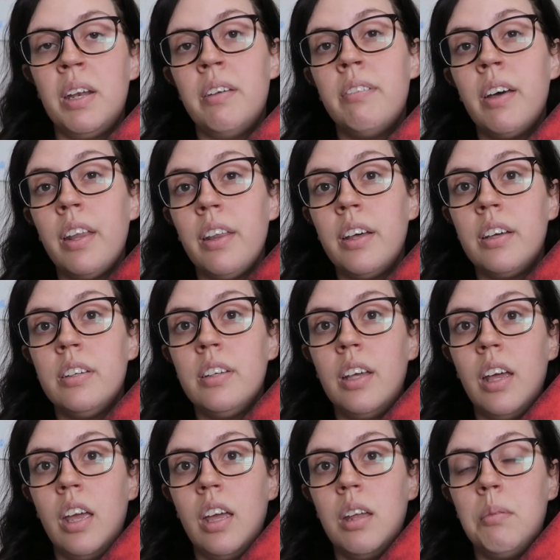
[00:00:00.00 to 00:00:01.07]
my novella
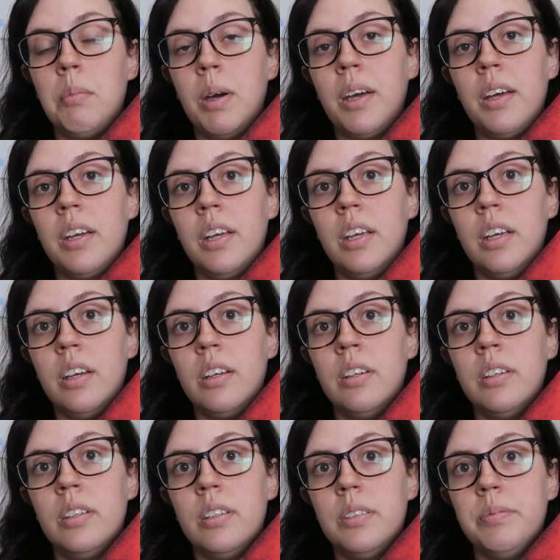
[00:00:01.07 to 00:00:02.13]
and my
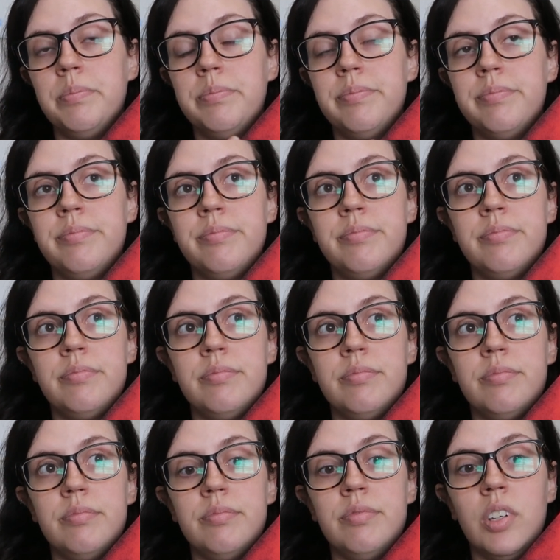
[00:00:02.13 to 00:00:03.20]
um,
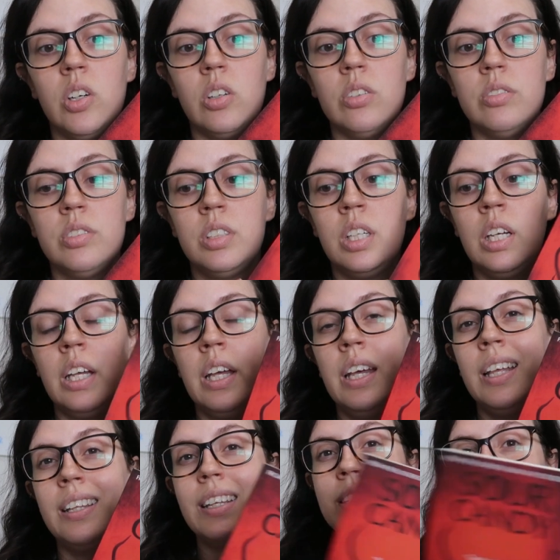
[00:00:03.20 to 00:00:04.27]
fall.
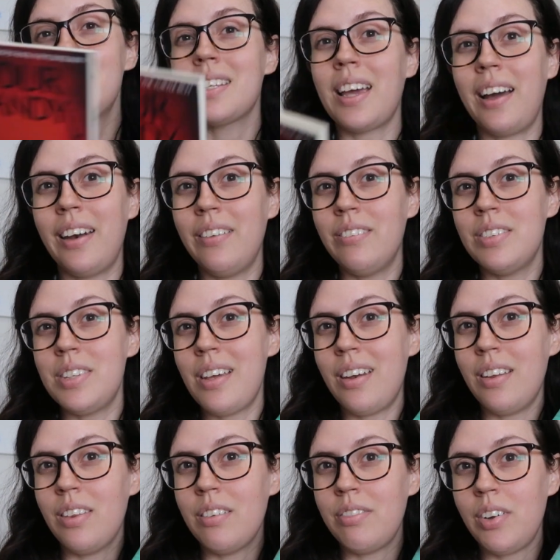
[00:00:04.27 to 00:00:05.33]
This is kind of
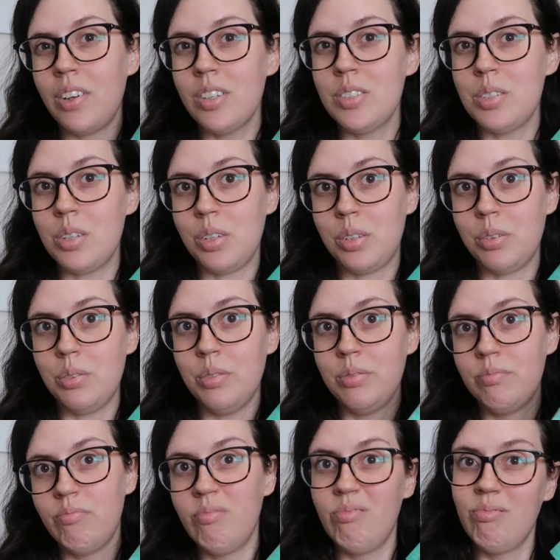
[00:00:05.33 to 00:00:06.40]
set in the fall too.
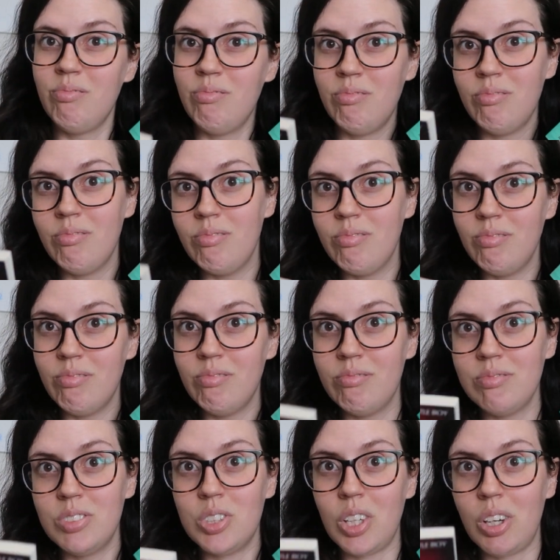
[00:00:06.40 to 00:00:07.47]

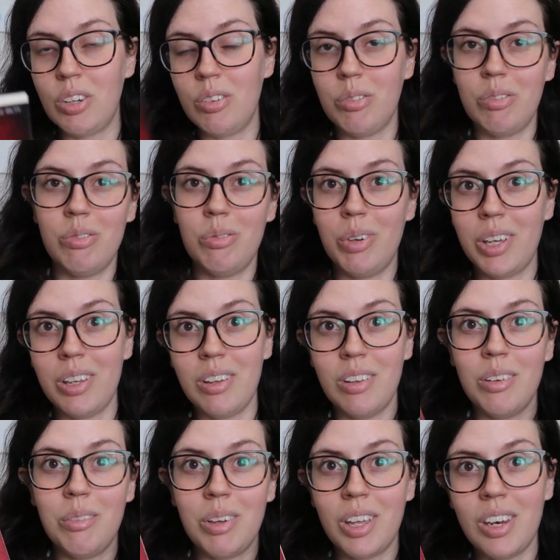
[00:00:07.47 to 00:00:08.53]
So we
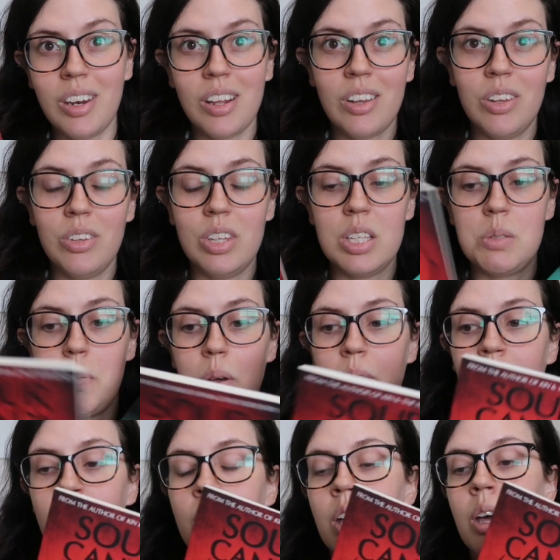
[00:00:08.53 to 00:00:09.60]
can, we can include these both.